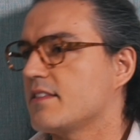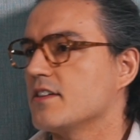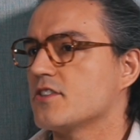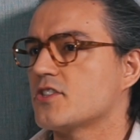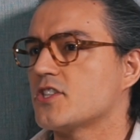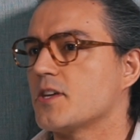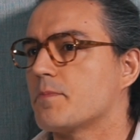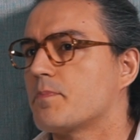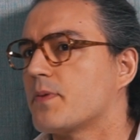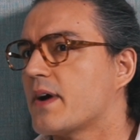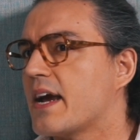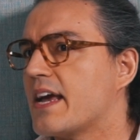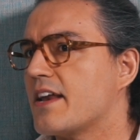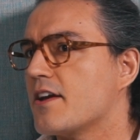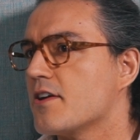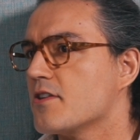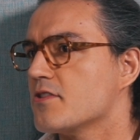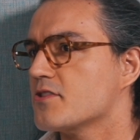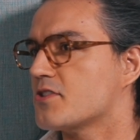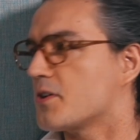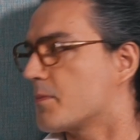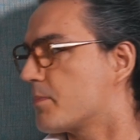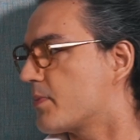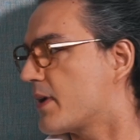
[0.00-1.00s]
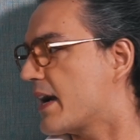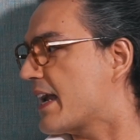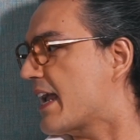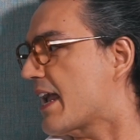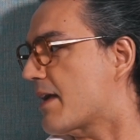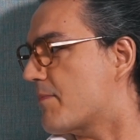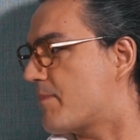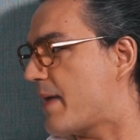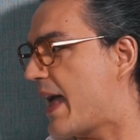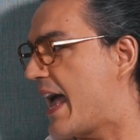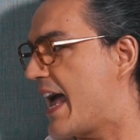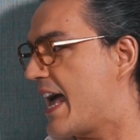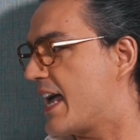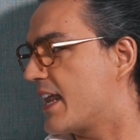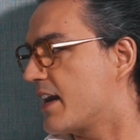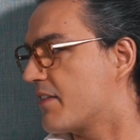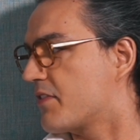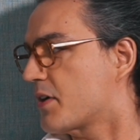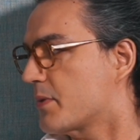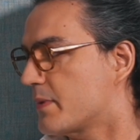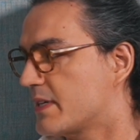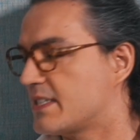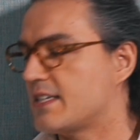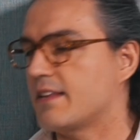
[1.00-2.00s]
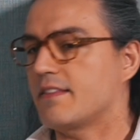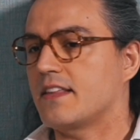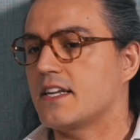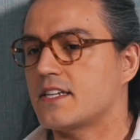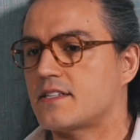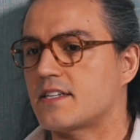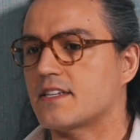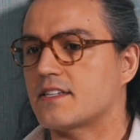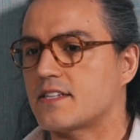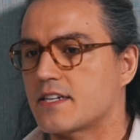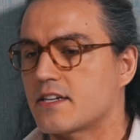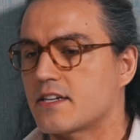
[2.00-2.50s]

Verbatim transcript: the Sopranos or Breaking Bad, everyone said, this is